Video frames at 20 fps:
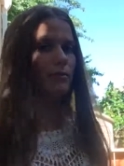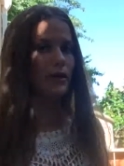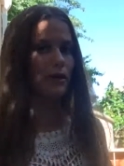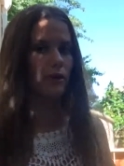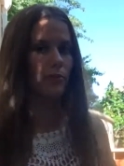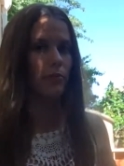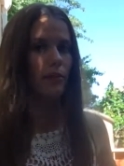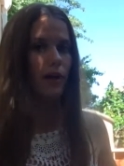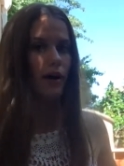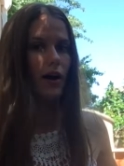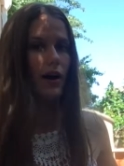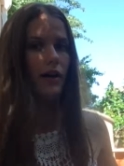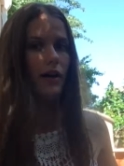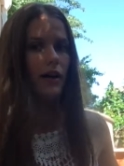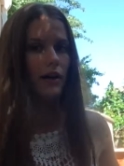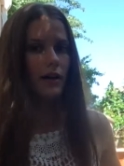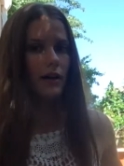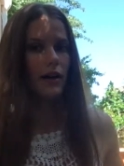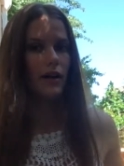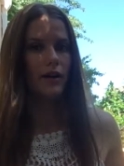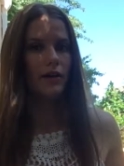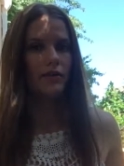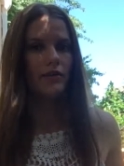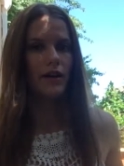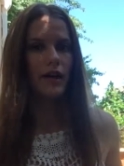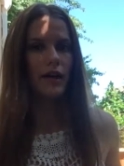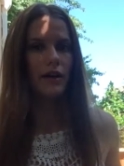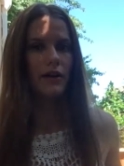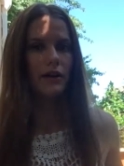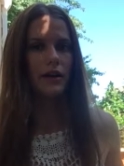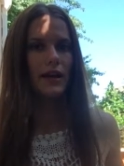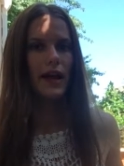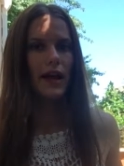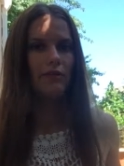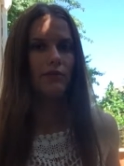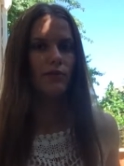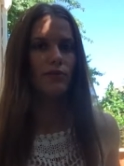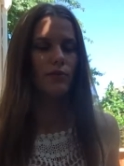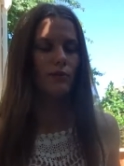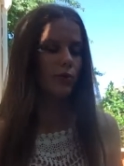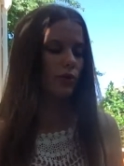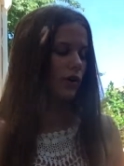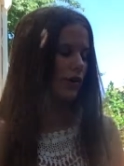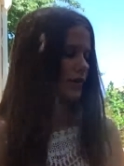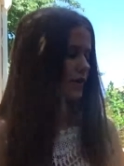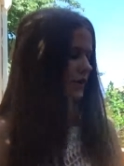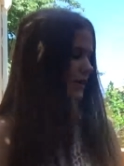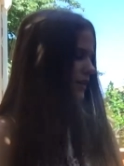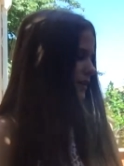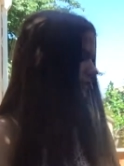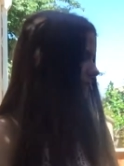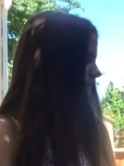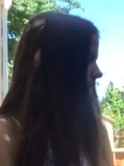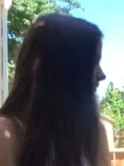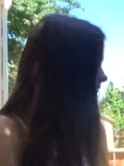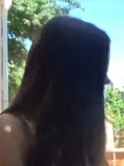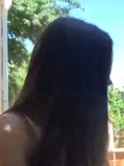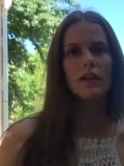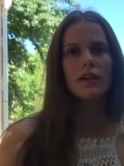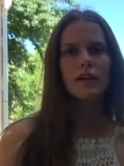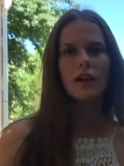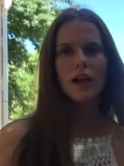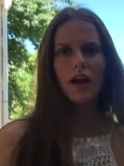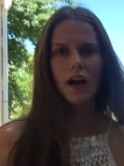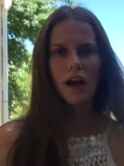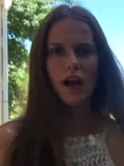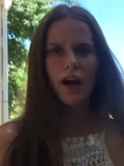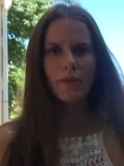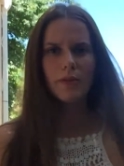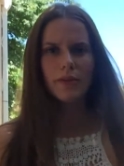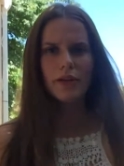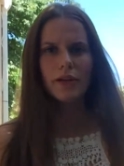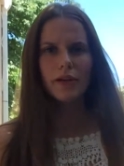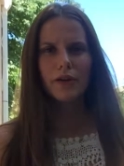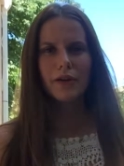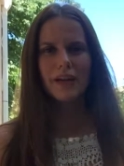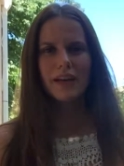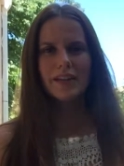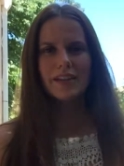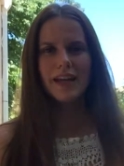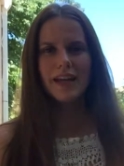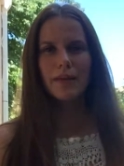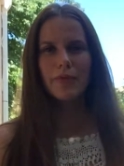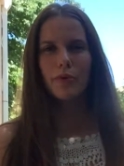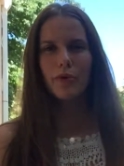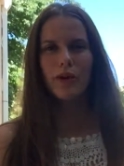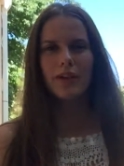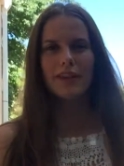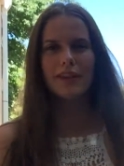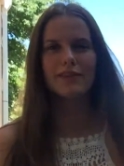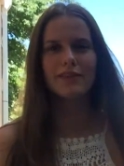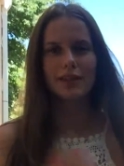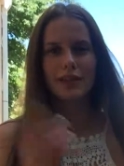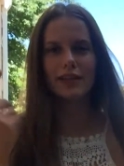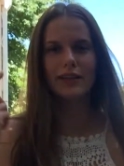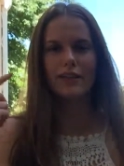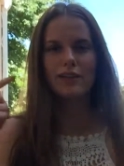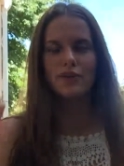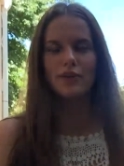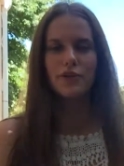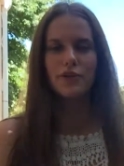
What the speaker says: bigger pot that I already have with the Morosky. I'm going to go get a table. I didn't think this